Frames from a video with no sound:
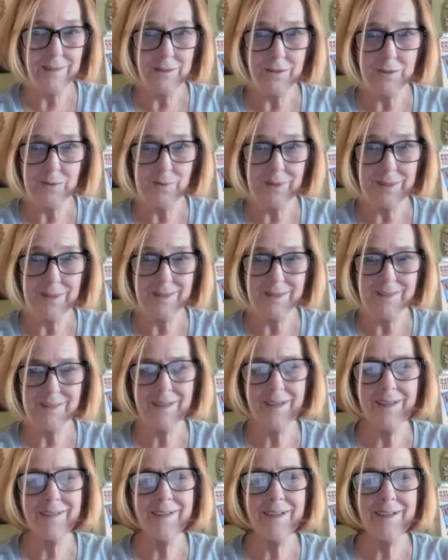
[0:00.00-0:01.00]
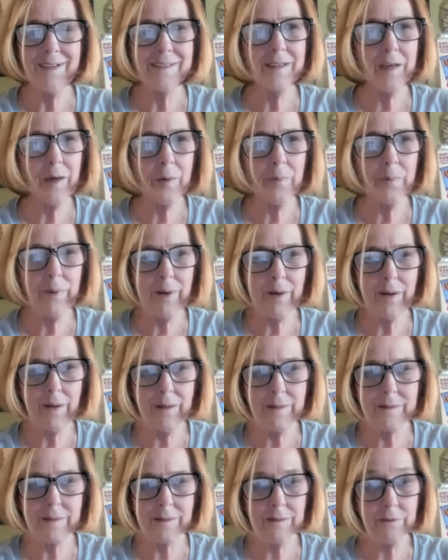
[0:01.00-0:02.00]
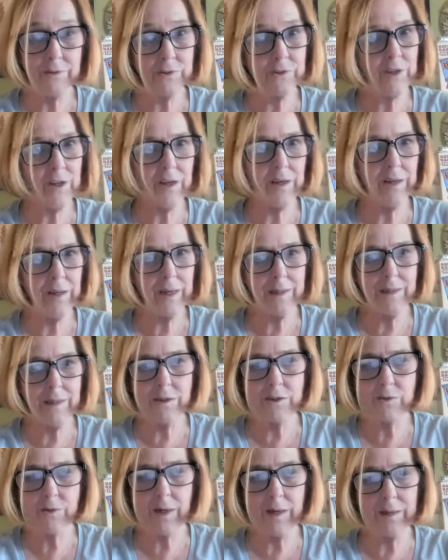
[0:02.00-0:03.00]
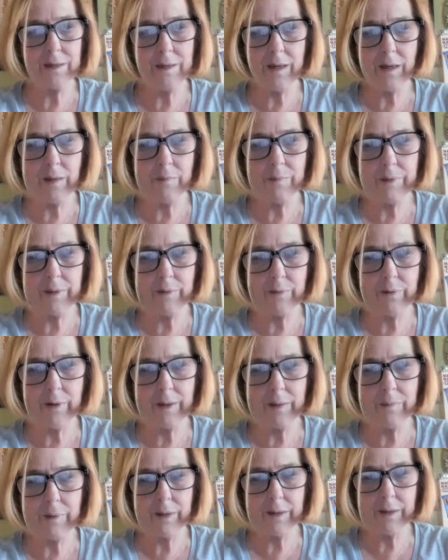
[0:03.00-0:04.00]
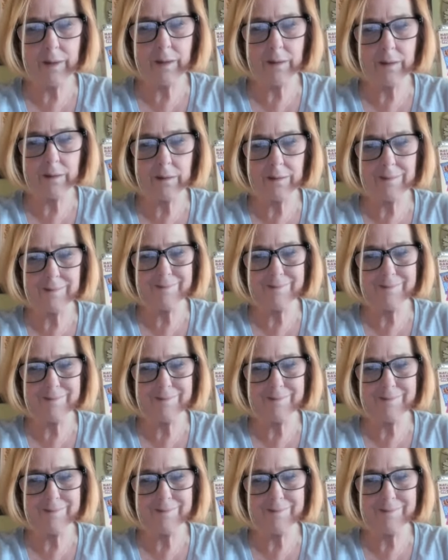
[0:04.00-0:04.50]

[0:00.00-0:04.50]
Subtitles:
situation. And yes, I'll pause as long as it's not a lightning strike. I'll be right back.